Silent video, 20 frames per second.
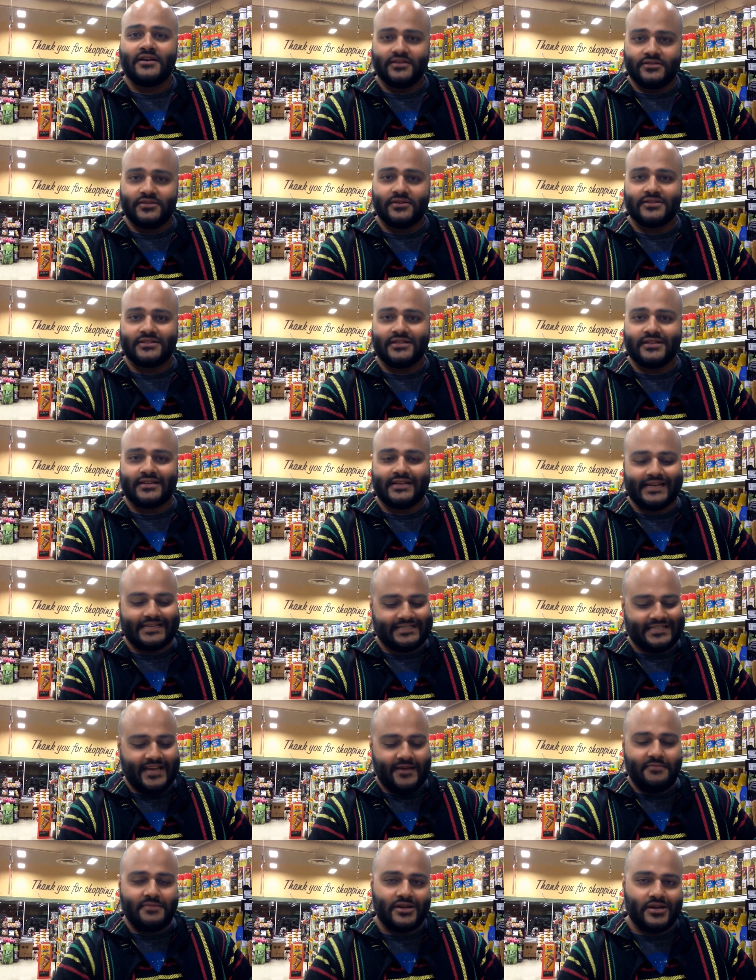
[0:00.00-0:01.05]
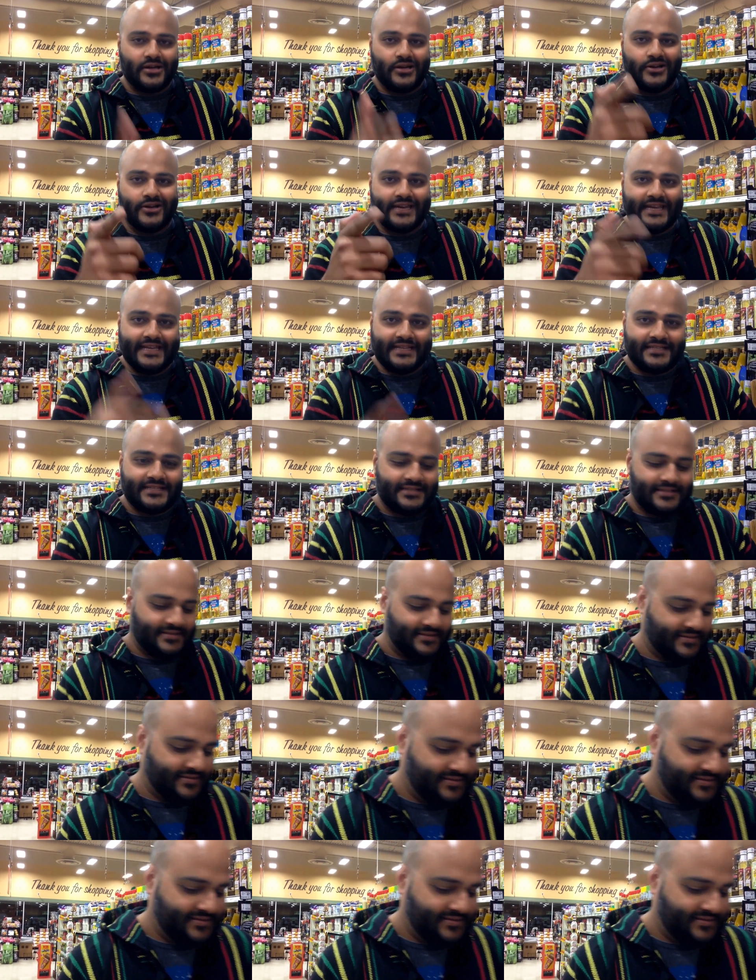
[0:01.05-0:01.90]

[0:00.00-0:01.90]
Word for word: So until next time, good eats.